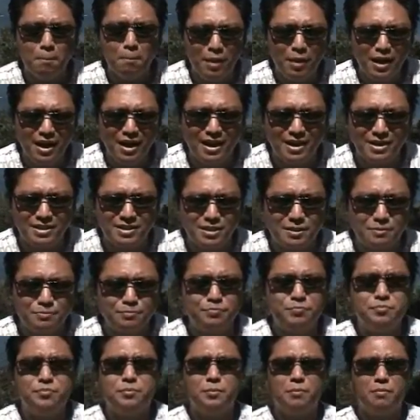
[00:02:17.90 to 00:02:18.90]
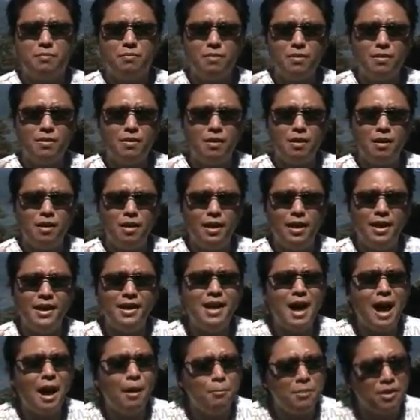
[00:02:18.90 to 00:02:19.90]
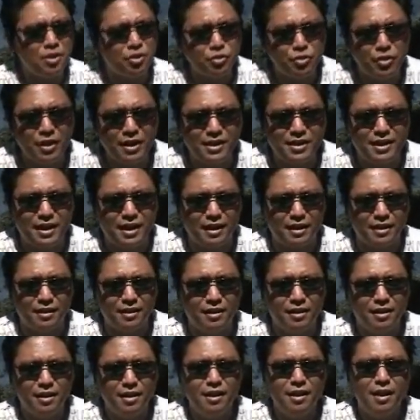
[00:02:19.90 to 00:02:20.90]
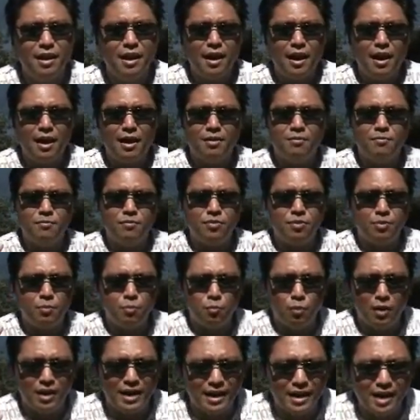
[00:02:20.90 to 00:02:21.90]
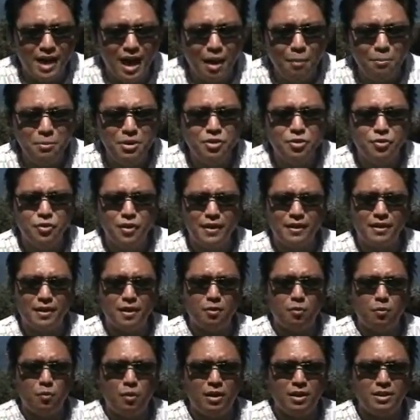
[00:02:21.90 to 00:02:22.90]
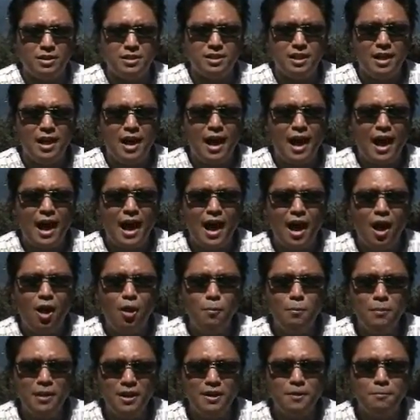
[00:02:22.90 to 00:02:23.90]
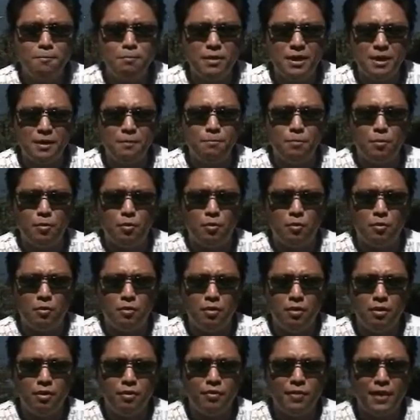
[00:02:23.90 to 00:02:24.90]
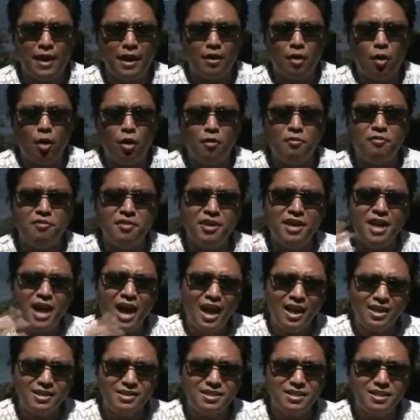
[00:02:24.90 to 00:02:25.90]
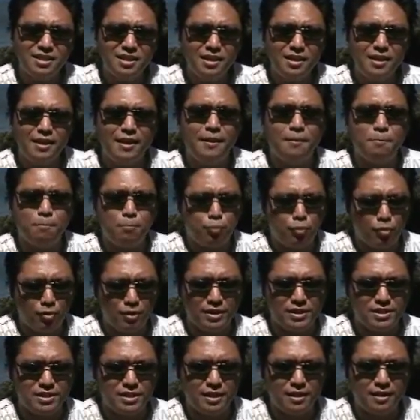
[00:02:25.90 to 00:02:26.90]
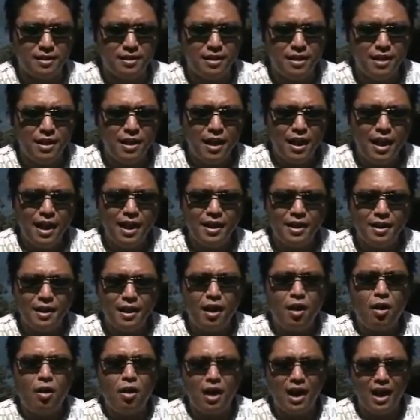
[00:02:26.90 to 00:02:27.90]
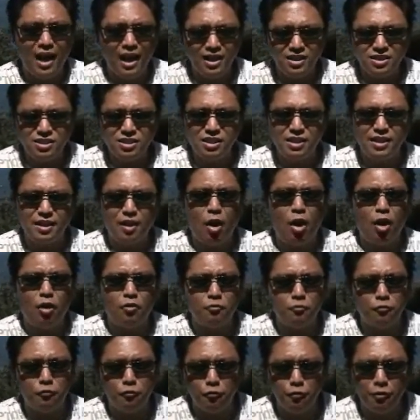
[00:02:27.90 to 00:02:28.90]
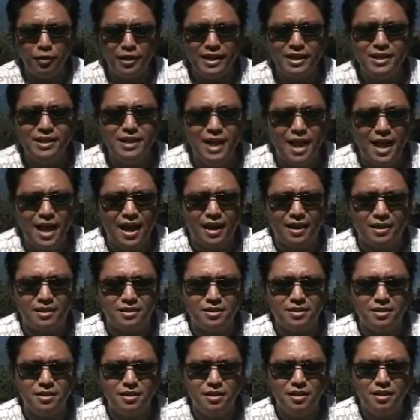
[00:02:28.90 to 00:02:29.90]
But it got me thinking. What it got me thinking was how many people that are not in prison and are actually on free land